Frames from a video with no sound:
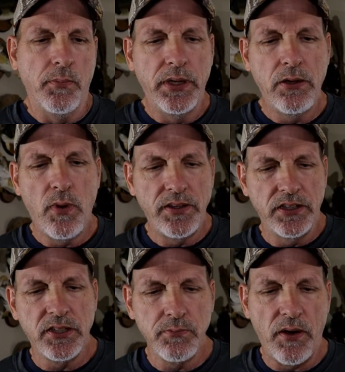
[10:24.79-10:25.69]
But anyway,
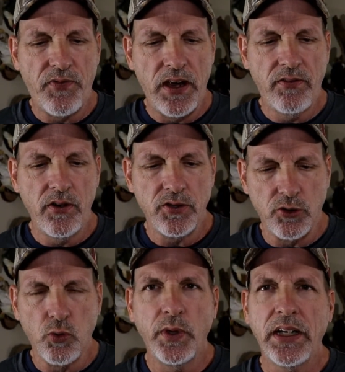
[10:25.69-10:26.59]
this is my favorite. It's a
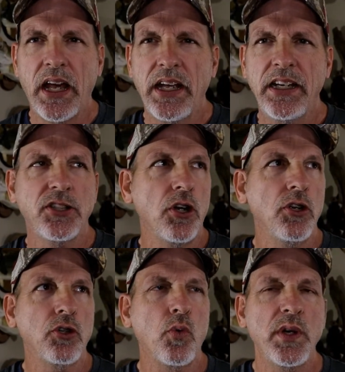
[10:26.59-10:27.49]
20-gauge,
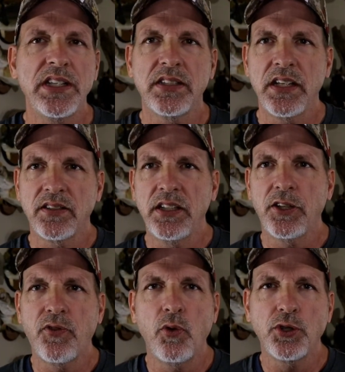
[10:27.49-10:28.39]

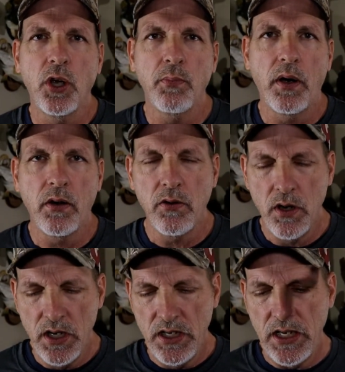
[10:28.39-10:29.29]
26-inch full-chuck
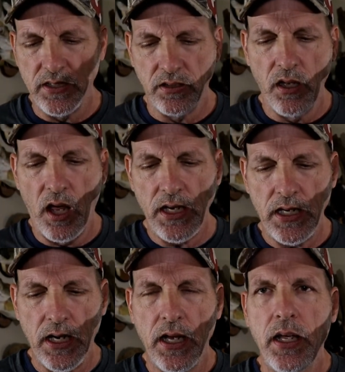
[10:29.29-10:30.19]
barrel. It's
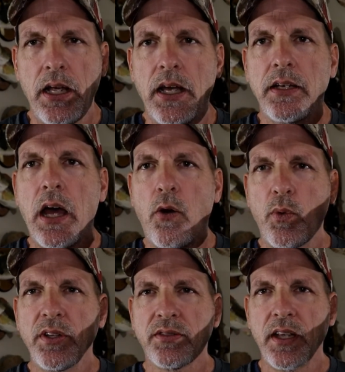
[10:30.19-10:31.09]
light. Now, I
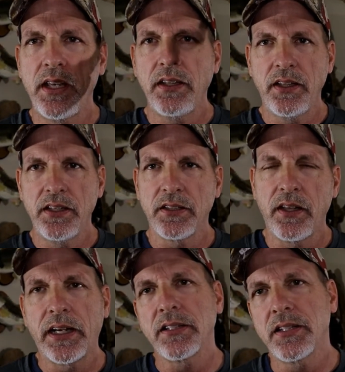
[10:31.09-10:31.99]
will say this,
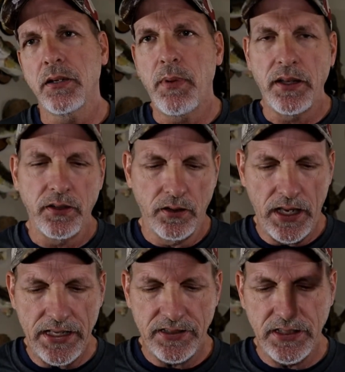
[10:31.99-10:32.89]
like I said about the
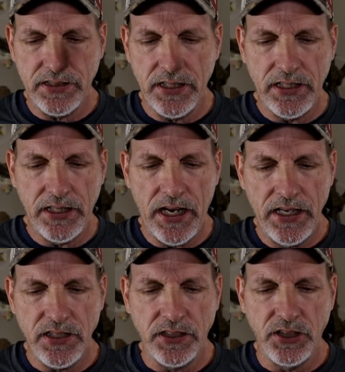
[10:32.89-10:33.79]
last
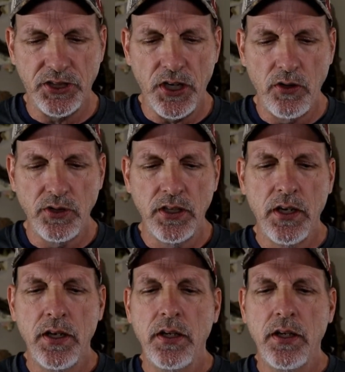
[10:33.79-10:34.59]
16-gauge I just showed you,